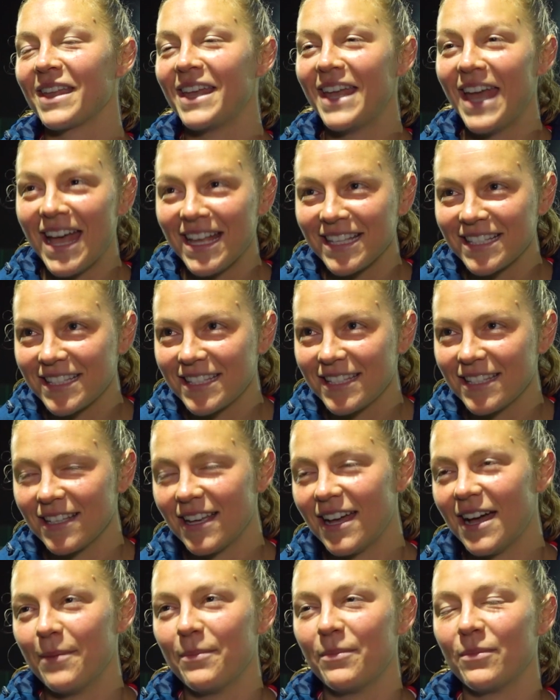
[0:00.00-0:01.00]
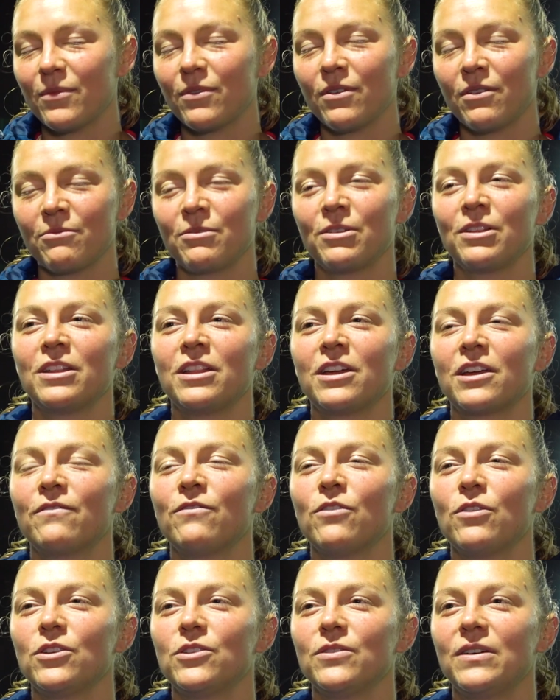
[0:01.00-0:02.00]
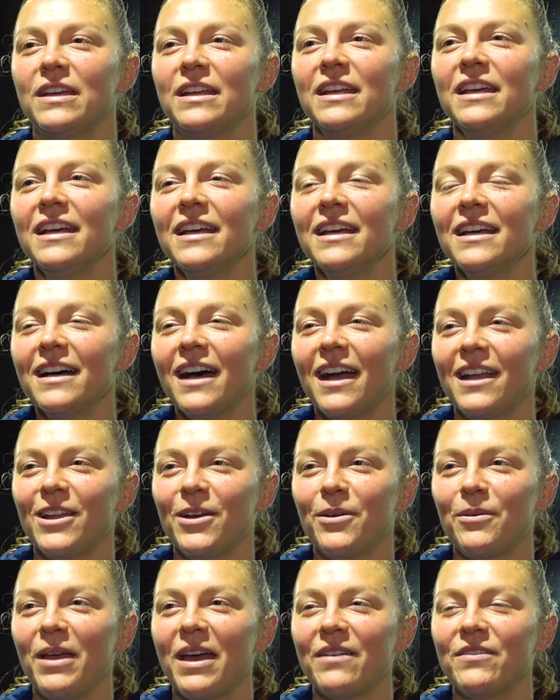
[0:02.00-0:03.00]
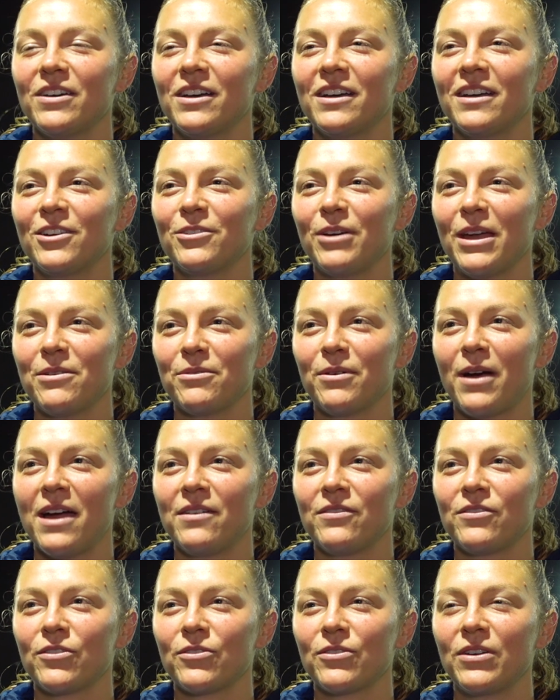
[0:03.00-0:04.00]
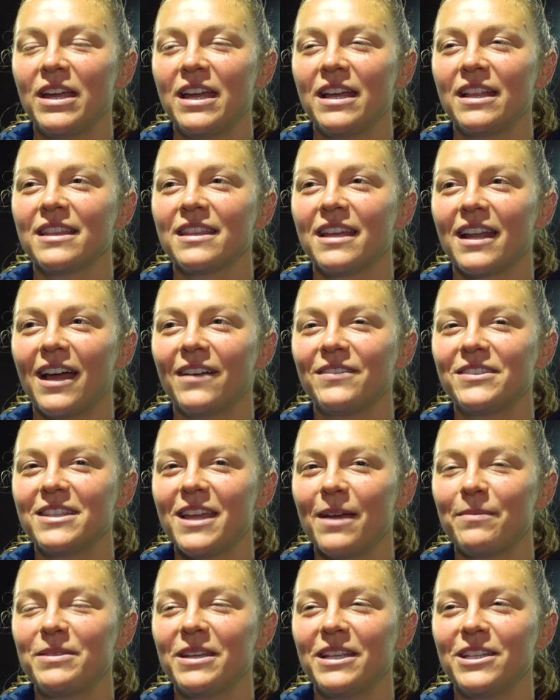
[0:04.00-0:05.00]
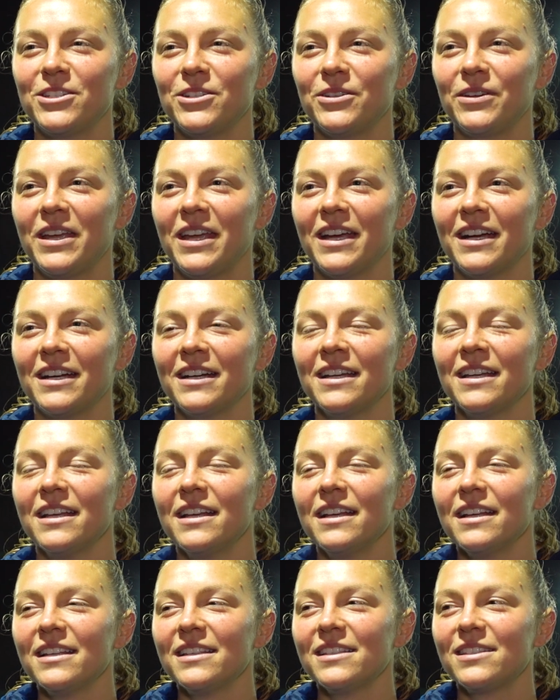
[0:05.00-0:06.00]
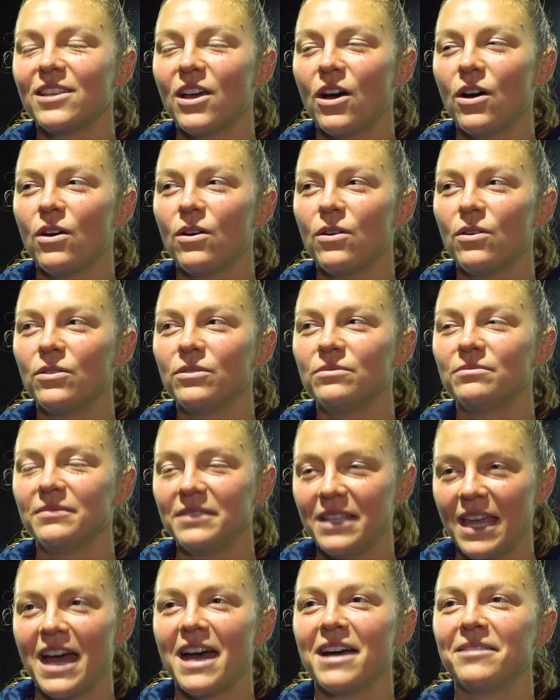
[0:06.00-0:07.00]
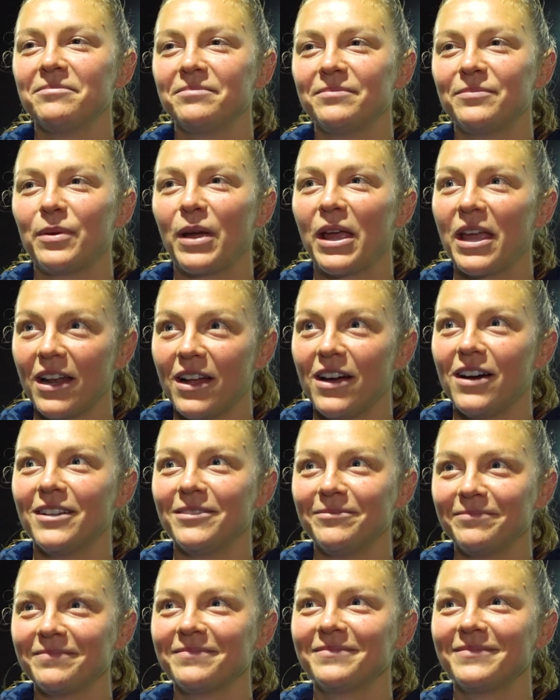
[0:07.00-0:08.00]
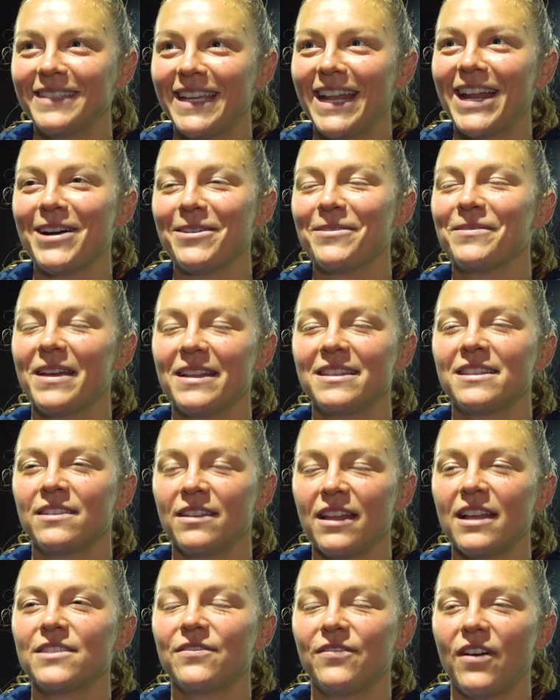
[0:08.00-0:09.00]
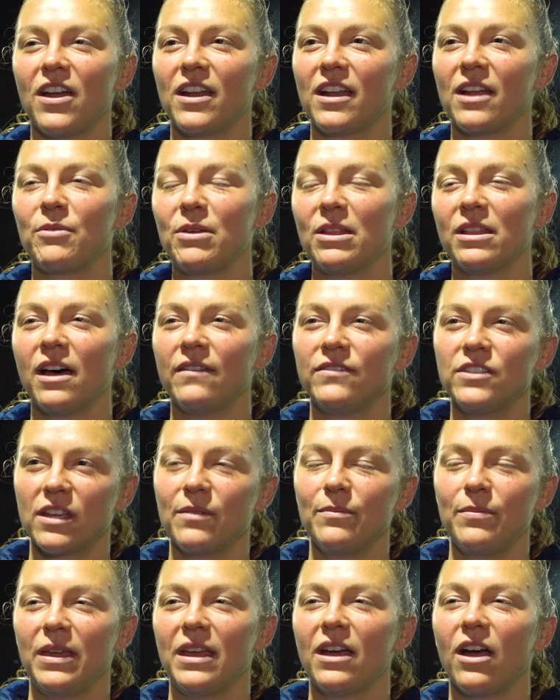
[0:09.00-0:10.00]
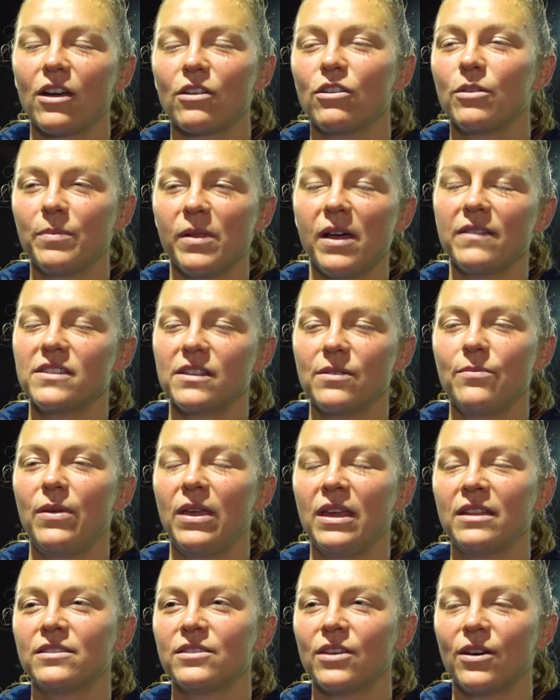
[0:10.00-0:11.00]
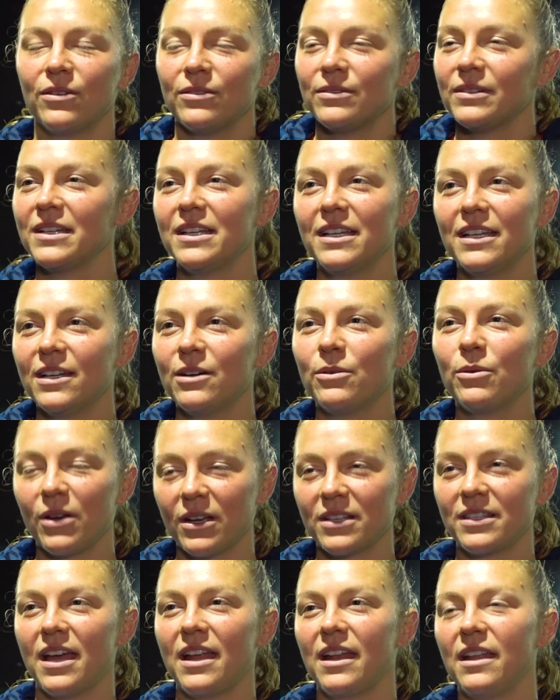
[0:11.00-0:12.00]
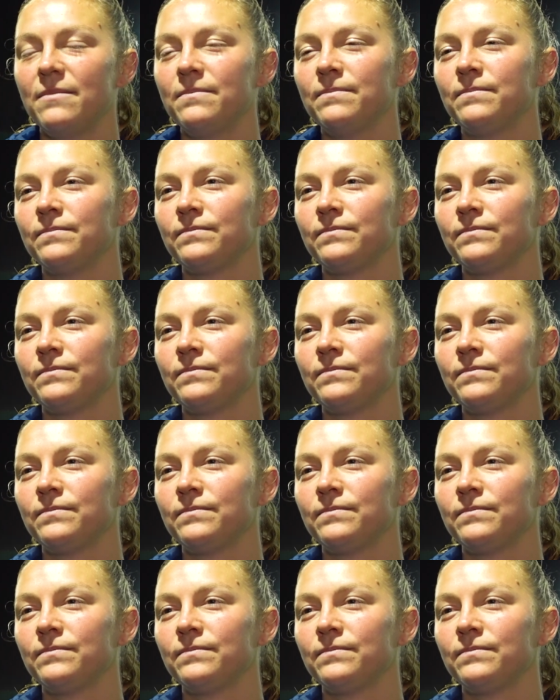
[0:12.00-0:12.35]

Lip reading: Yes, I'm really looking forward to it. I know we have a great rivalry that I've stepped into here, so yeah, bring it on, you know, that's fun. We love to compete. Our group loves to compete, so we're excited.